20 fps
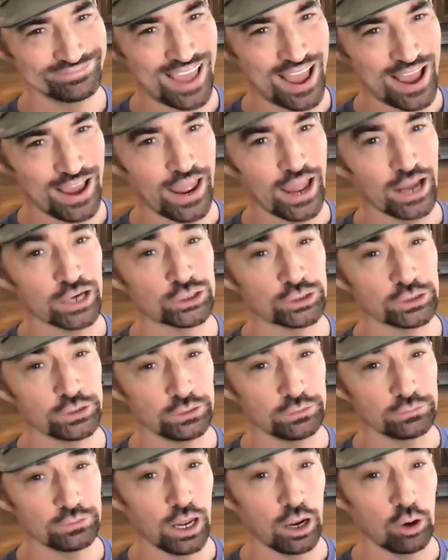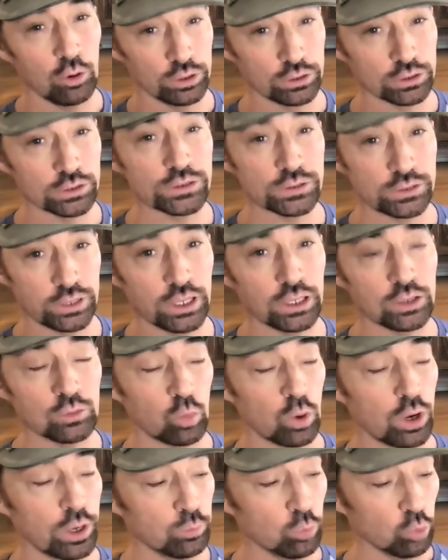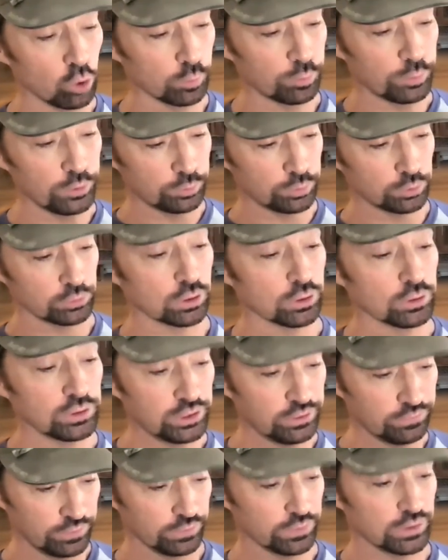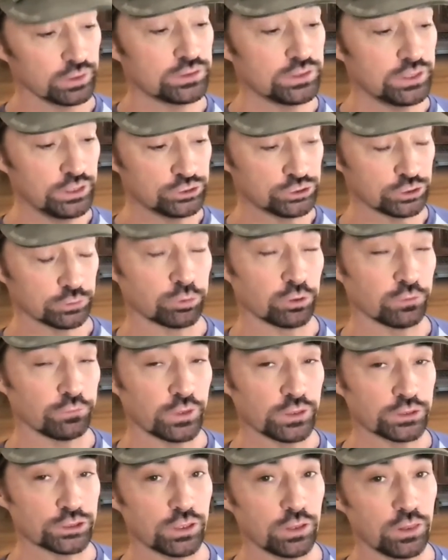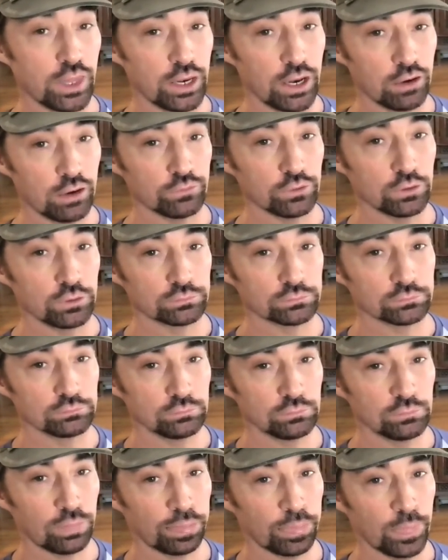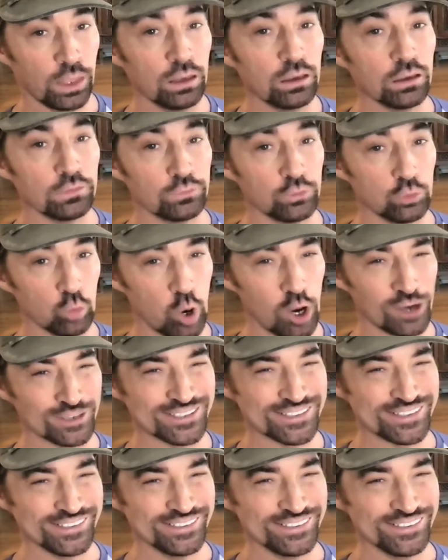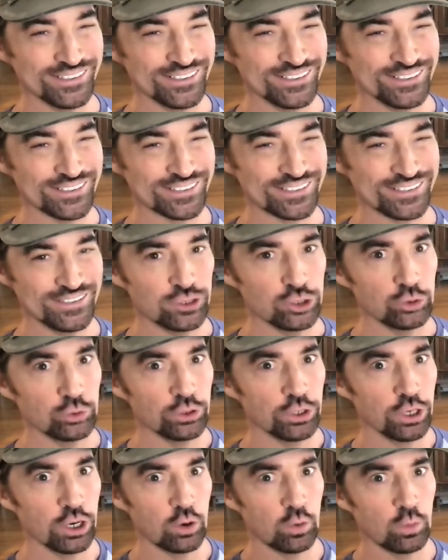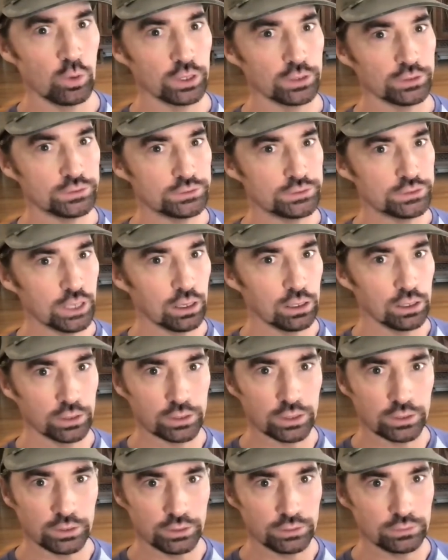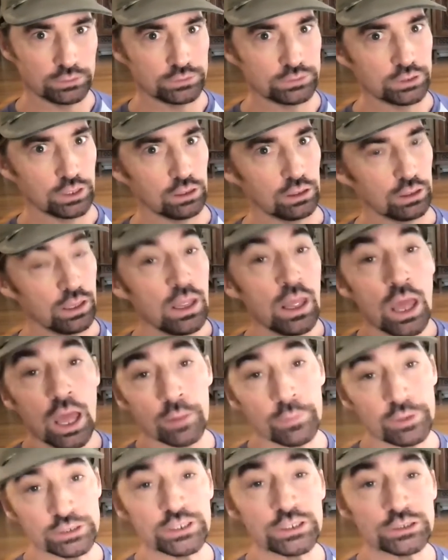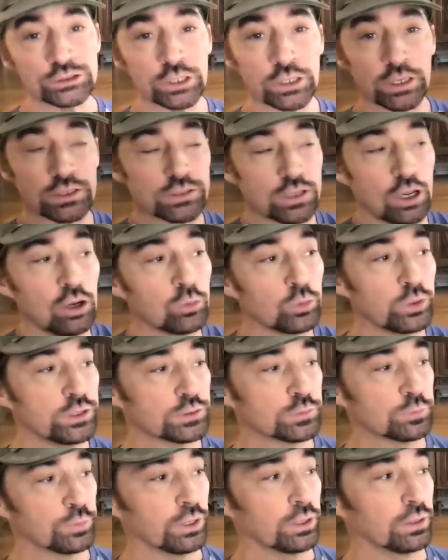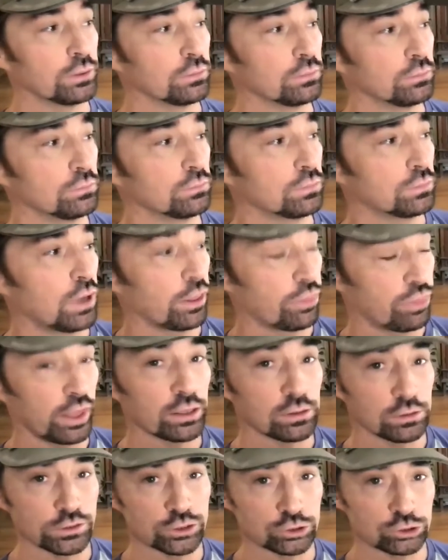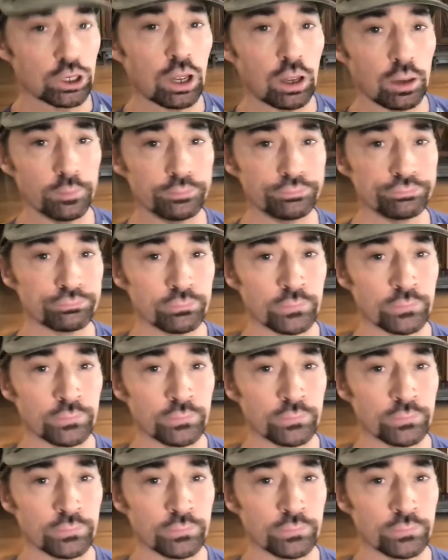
I actually now understand why more people are leaving the teaching profession than ever. If you watch the news, you know what a delicate, del- I mean, teaching has always been a thankless job.